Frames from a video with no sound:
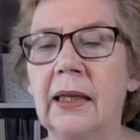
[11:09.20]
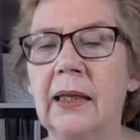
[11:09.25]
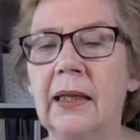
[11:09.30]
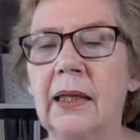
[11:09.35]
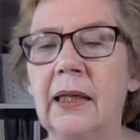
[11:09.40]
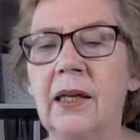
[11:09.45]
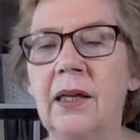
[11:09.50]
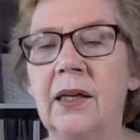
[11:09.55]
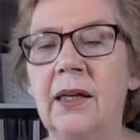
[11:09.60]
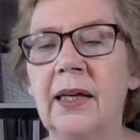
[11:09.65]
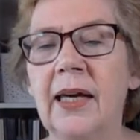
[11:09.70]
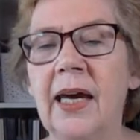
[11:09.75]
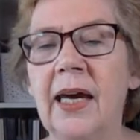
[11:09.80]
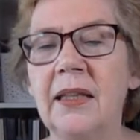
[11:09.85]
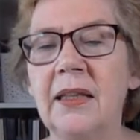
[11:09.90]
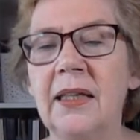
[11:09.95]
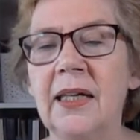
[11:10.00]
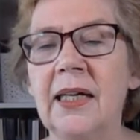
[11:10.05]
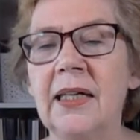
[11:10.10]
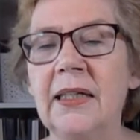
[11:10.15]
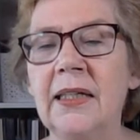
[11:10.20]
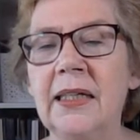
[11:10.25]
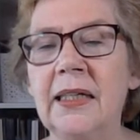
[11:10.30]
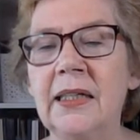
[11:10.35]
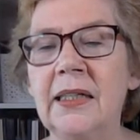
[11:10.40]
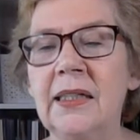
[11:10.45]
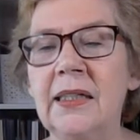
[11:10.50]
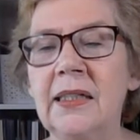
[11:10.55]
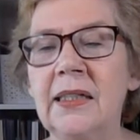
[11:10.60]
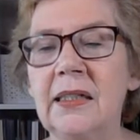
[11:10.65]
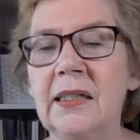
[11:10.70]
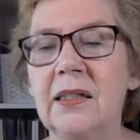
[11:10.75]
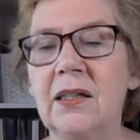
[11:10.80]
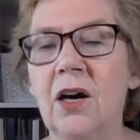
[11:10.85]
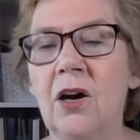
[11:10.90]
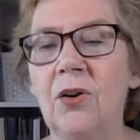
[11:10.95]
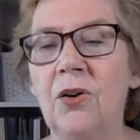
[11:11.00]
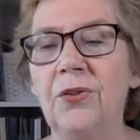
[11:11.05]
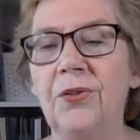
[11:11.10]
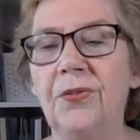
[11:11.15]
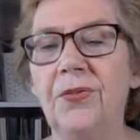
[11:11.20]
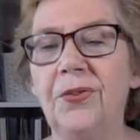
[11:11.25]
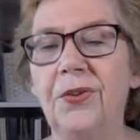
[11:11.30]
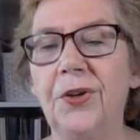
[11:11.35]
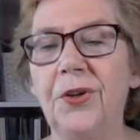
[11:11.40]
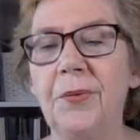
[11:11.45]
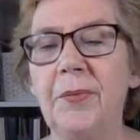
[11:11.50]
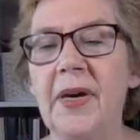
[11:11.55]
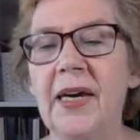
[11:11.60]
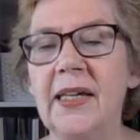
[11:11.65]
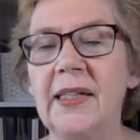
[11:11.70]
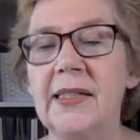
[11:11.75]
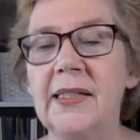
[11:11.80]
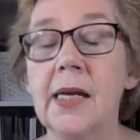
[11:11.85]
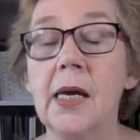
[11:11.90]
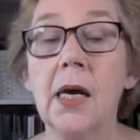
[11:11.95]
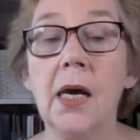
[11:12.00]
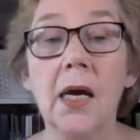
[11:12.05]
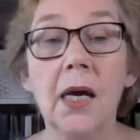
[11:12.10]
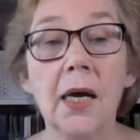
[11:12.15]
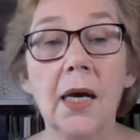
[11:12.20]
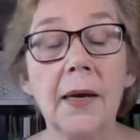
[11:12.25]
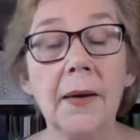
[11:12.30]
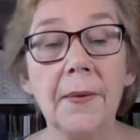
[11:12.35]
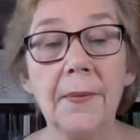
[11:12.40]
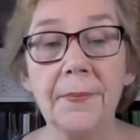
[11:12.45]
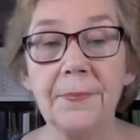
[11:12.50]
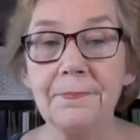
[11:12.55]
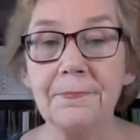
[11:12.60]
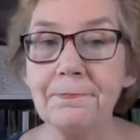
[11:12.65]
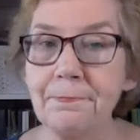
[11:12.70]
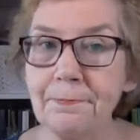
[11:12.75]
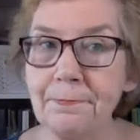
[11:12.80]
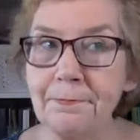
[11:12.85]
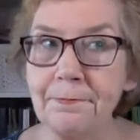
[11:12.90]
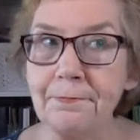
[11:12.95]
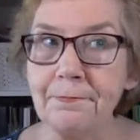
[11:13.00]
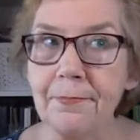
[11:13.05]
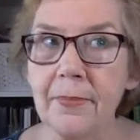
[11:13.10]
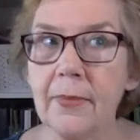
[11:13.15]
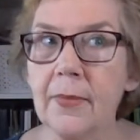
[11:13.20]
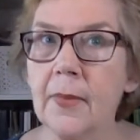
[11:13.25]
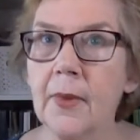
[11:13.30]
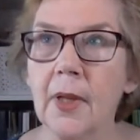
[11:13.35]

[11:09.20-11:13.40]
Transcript: oh, kathleen needed cold and flu meds hmm